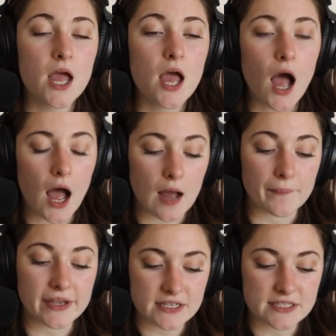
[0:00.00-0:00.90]

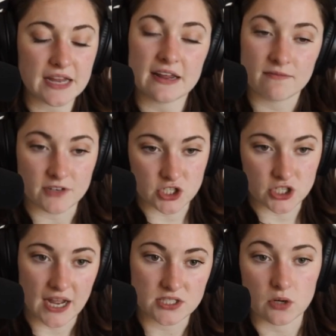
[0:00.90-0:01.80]
Like I said, in vision
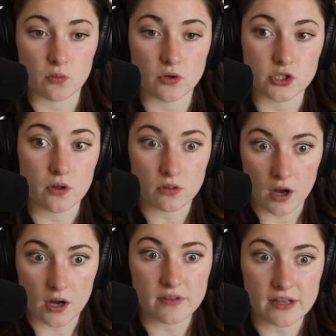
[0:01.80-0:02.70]
casting, we'll do a
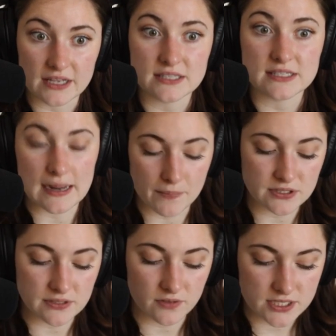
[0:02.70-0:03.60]
lot of like examples
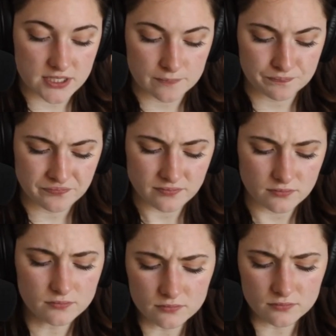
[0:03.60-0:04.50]
of this.
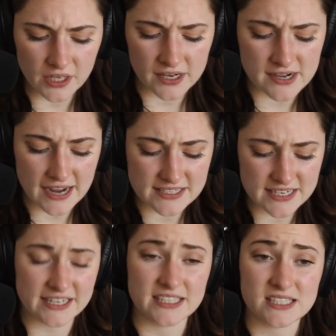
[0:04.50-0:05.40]
Next,
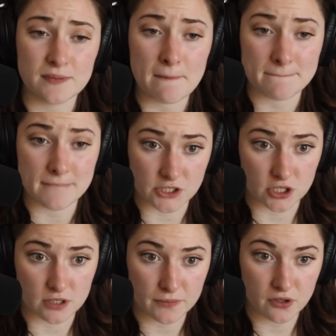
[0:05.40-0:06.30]
it needs to be
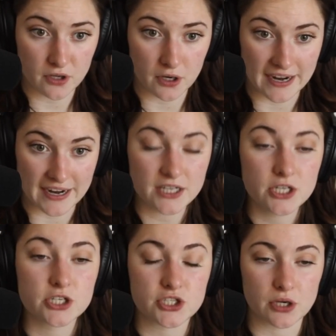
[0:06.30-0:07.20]
measurable. Okay.
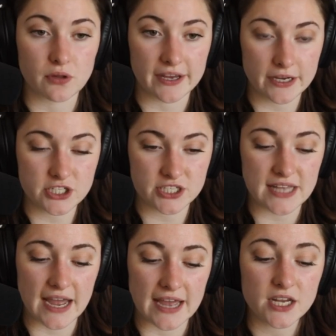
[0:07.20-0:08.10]
So like I just
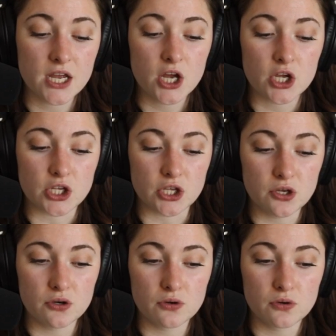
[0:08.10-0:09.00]
said,
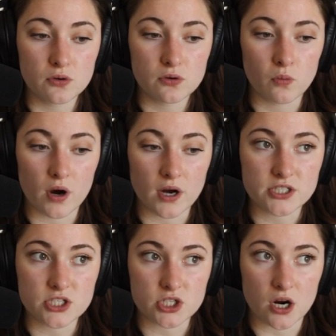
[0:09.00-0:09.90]
you want
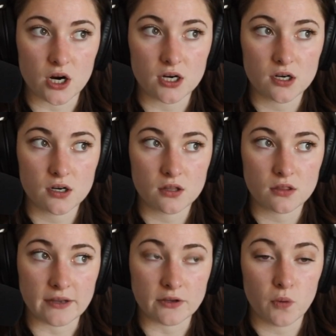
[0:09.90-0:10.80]
to start,
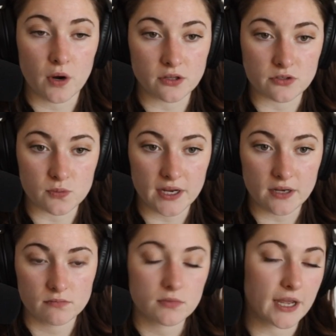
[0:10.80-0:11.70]
like you want to lose weight.
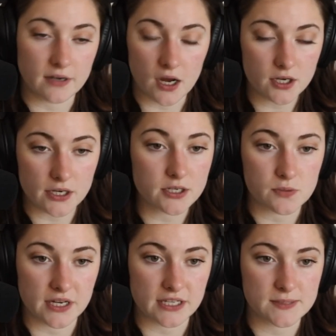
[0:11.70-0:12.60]
Okay, not good because we
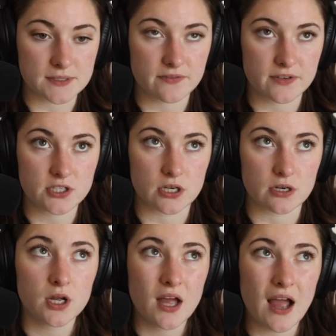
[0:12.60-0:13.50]
need to get specific. So
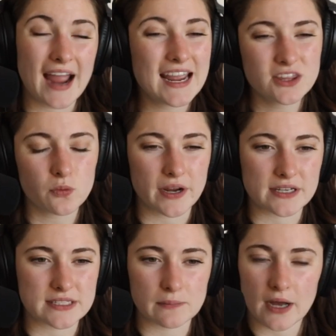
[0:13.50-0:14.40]
I hate the weight
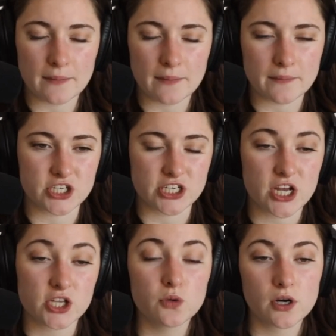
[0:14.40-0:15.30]
example. I'm going to change that.
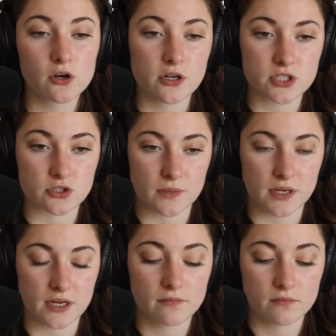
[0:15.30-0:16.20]
You want to grow on social
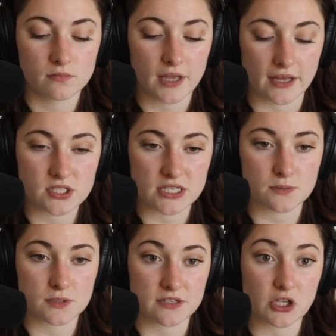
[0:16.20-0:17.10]
media. Okay, let's get
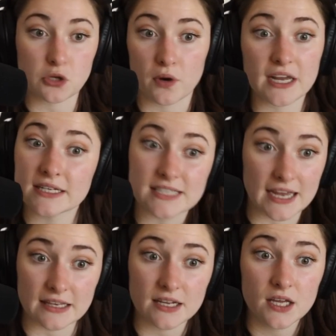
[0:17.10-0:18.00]
specific. You want to hit
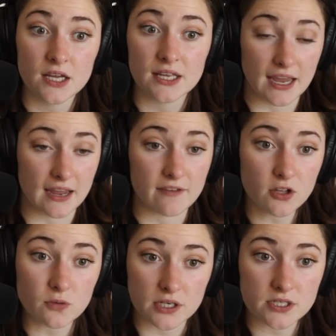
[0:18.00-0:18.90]
10K
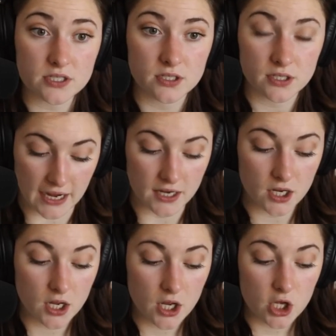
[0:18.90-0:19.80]
followers. Okay,
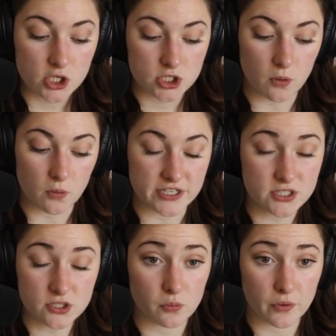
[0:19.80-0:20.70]
so this is
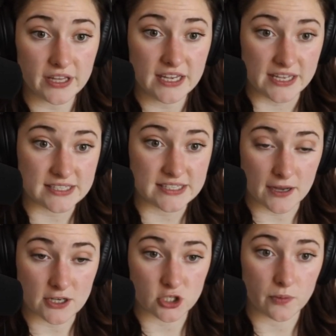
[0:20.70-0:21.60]
a really easy
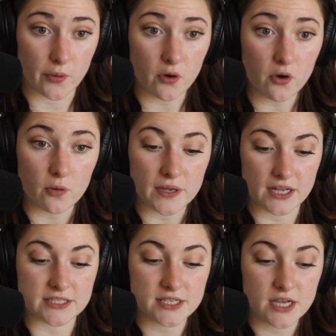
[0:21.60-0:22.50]
measurable goal because